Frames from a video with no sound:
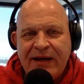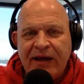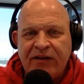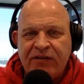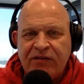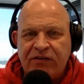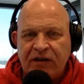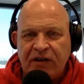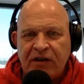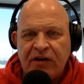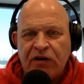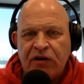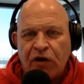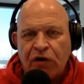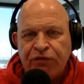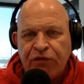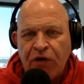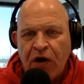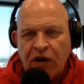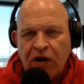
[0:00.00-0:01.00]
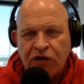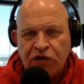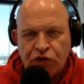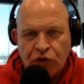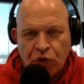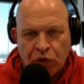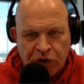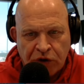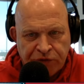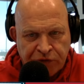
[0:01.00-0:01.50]
exceeded, or fallen
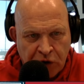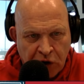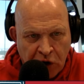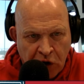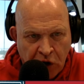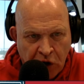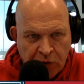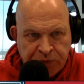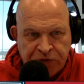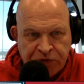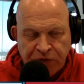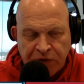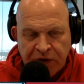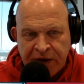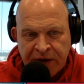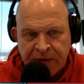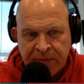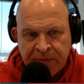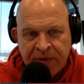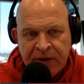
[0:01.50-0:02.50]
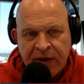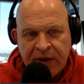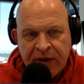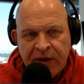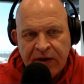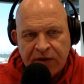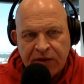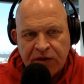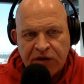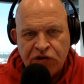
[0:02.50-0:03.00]
short of your hopes for him
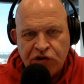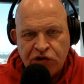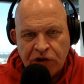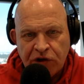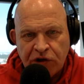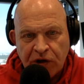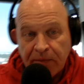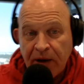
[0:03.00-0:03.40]
this year?